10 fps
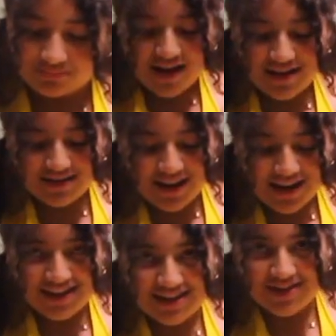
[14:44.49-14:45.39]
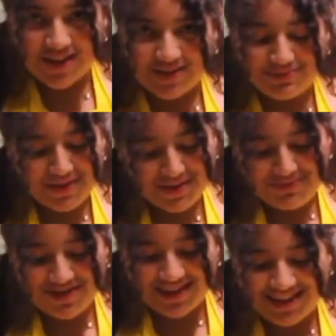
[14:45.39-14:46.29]
And I gotta tell you, I
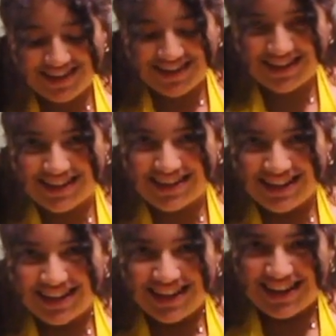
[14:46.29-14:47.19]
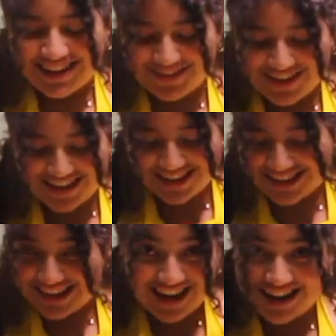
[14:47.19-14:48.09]
was pretty good. I'm not
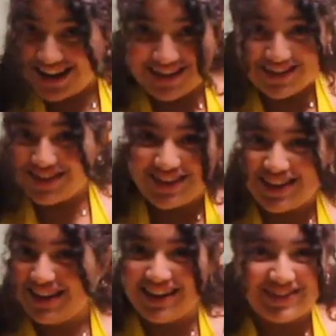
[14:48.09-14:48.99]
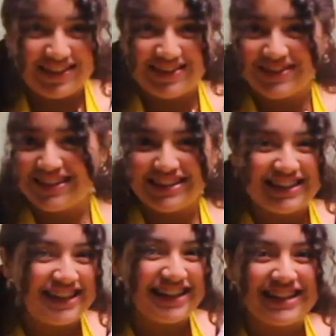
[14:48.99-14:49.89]
gonna lie to you. I was
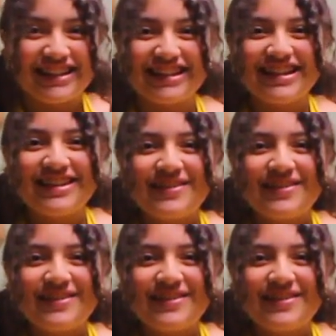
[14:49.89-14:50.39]
really good.